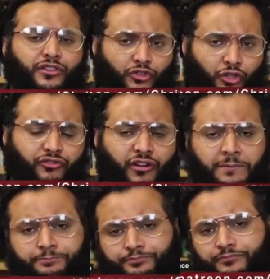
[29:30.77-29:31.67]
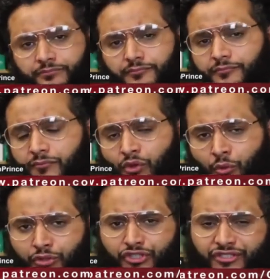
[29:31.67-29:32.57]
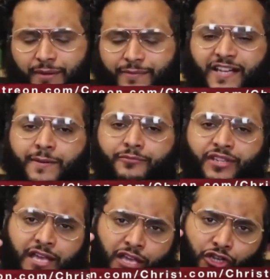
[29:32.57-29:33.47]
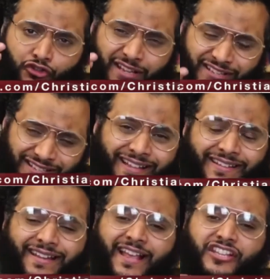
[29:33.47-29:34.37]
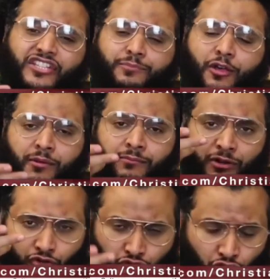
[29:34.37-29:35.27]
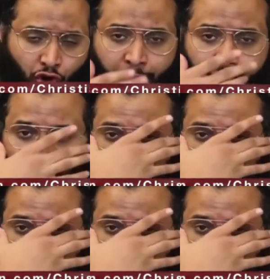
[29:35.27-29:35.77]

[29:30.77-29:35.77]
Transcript: nutfa, which is sometimes translated as sperm drop,